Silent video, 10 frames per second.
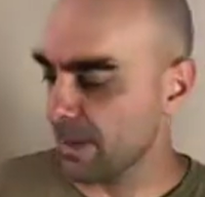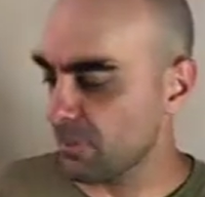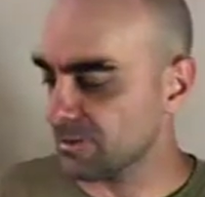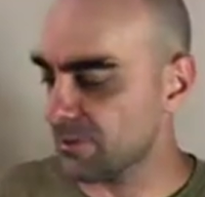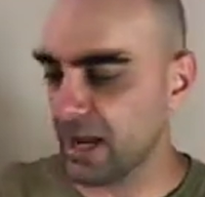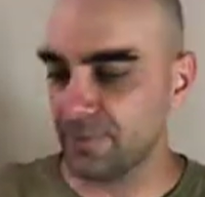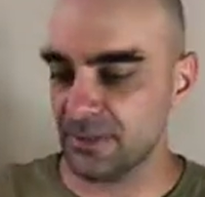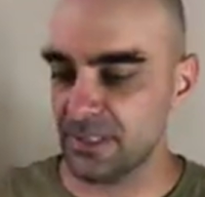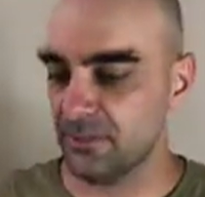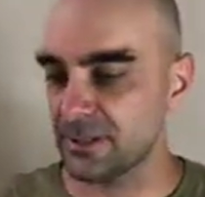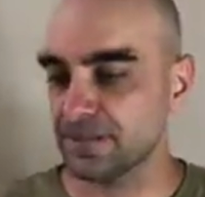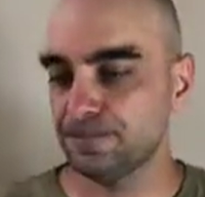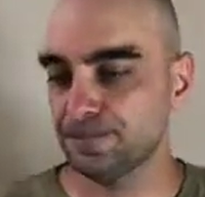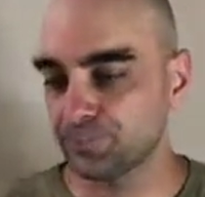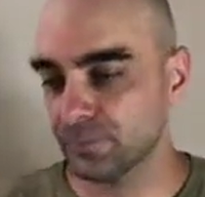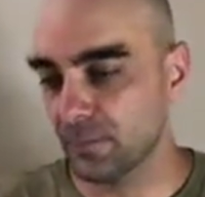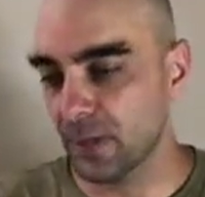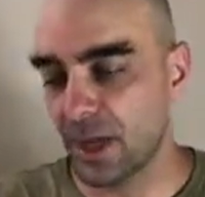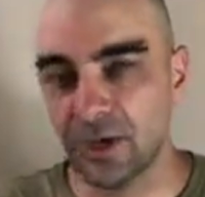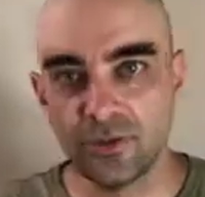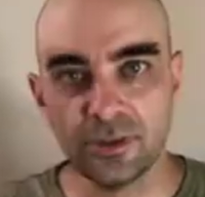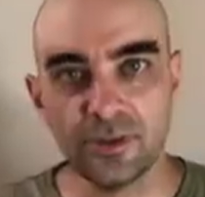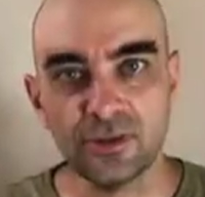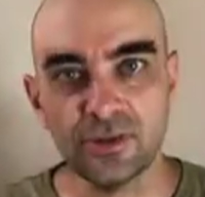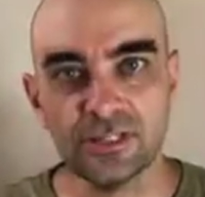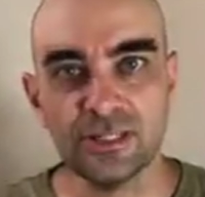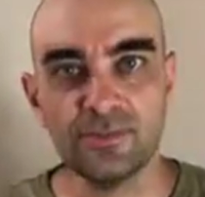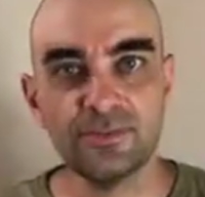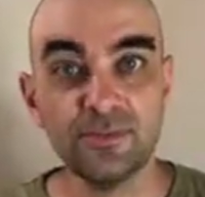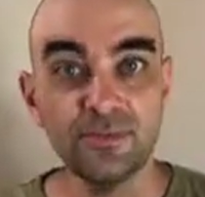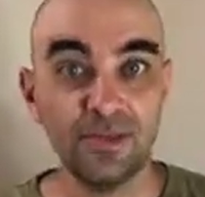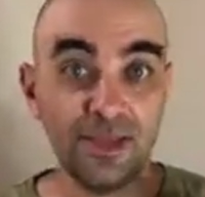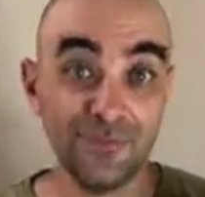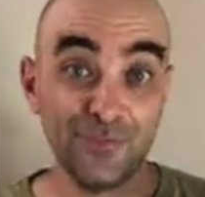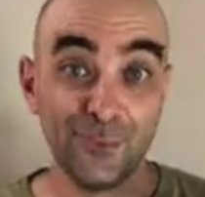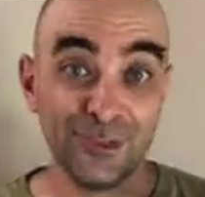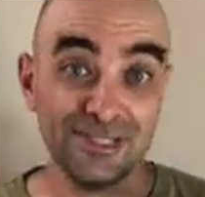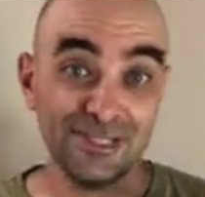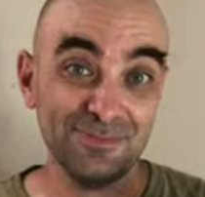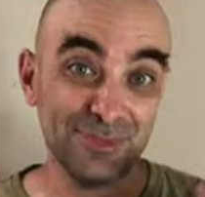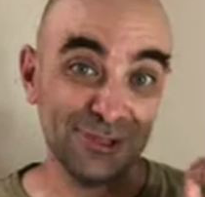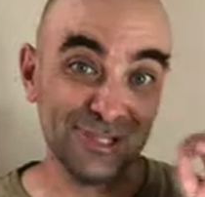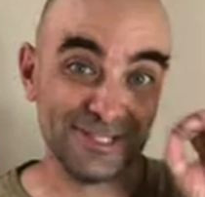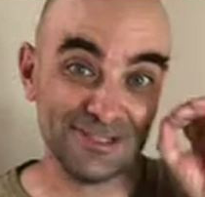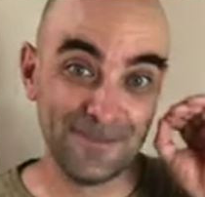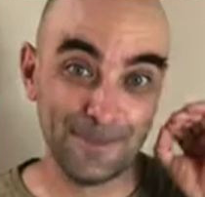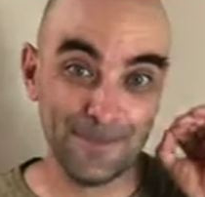But we'll see what happens anyways. I know that the third steep and the fourth steep is just